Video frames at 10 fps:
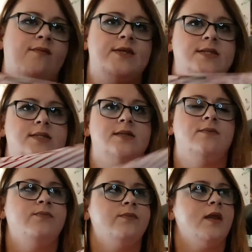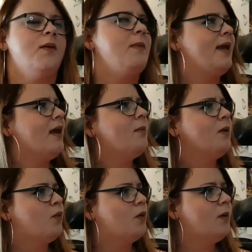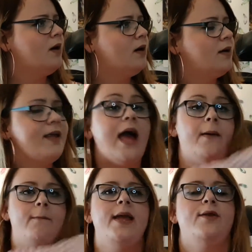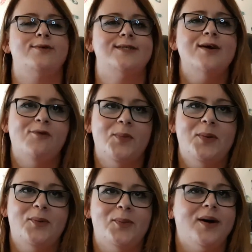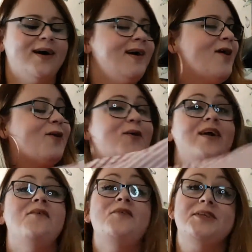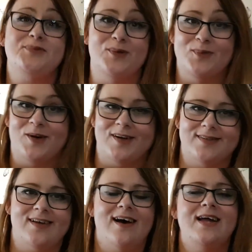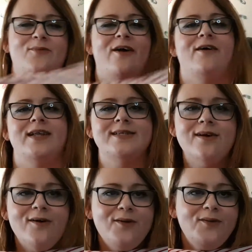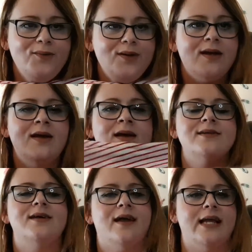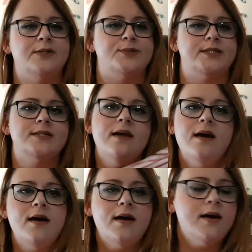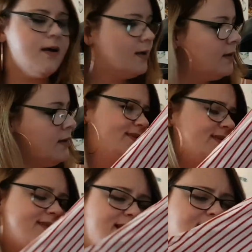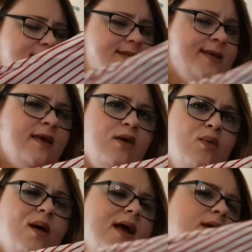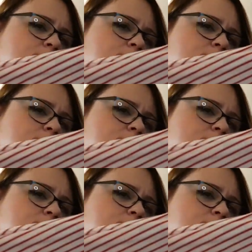it's, make it a bit warmer. Yeah, make yourself a bit warmer. Or if it's warmer outside, wear it on its own, tuck it into a skirt. Just, it's cute, and it